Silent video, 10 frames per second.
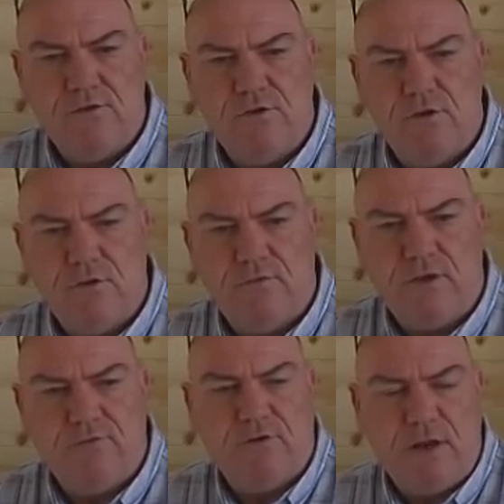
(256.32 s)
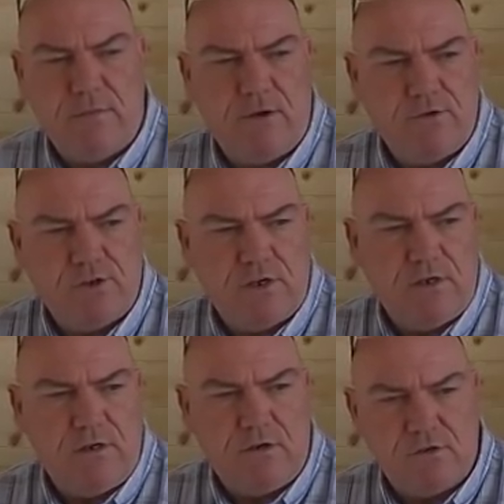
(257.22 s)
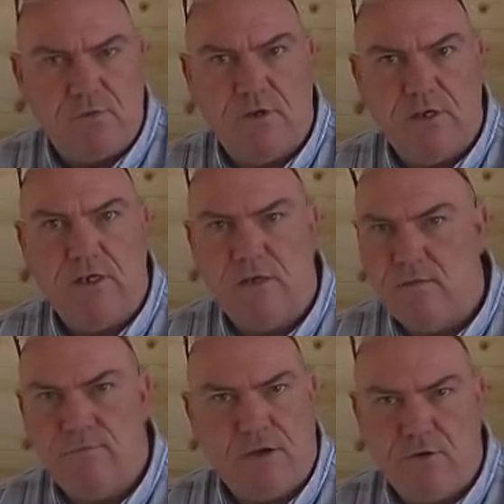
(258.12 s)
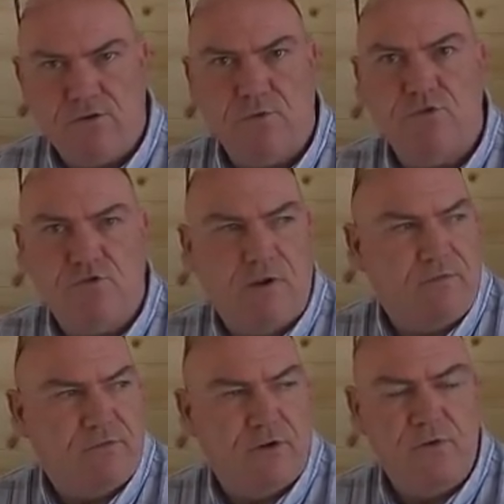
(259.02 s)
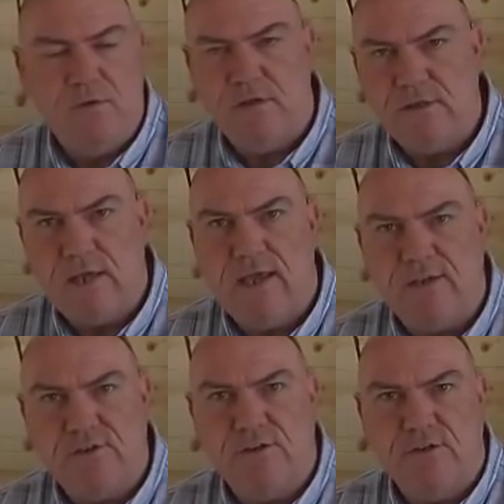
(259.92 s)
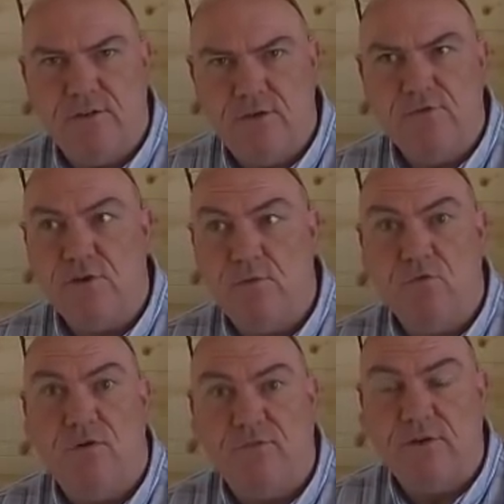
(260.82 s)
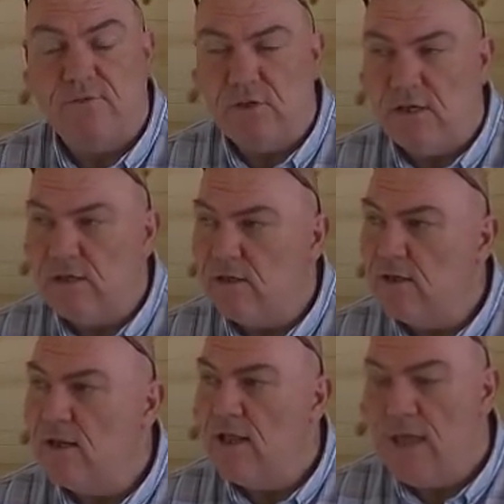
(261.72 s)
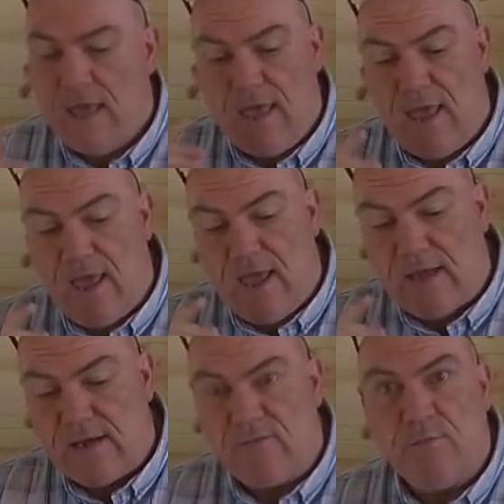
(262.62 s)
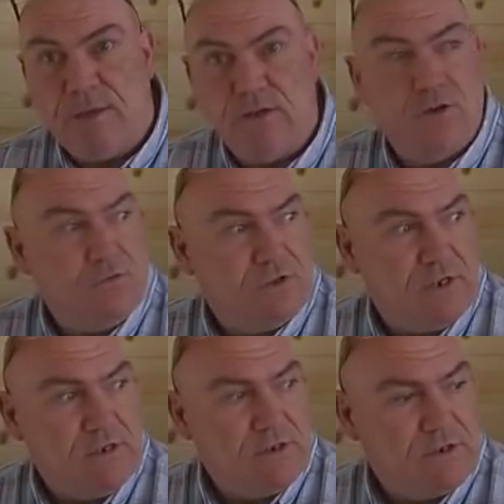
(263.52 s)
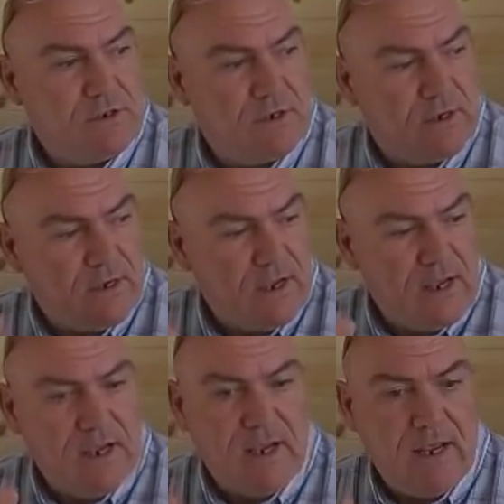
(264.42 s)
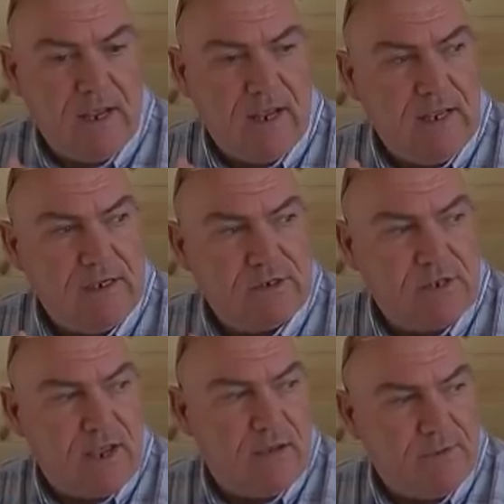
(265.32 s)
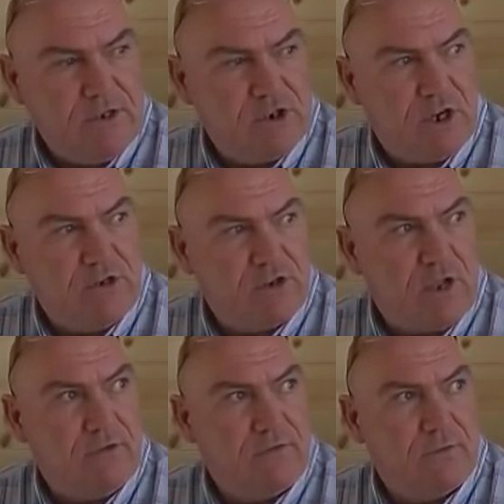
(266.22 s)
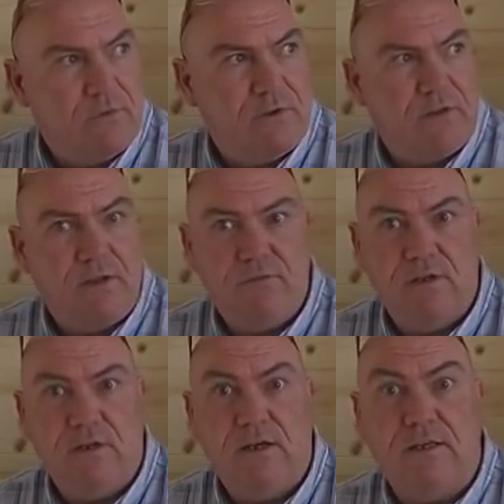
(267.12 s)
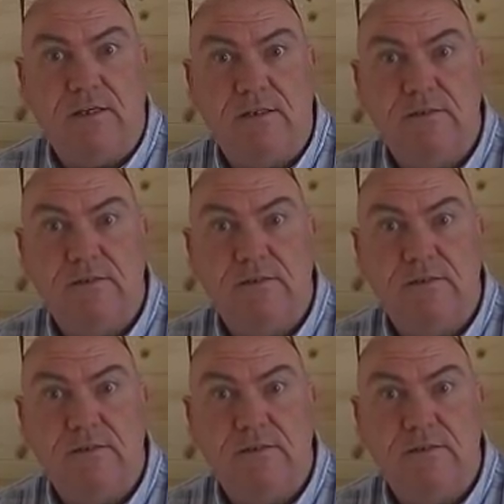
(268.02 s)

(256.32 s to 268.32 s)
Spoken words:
took the van for an MOT last week, passed, went straight through. Excellent news, I'm alright for another year. And the other big news is, it is now being changed over with the DVLA.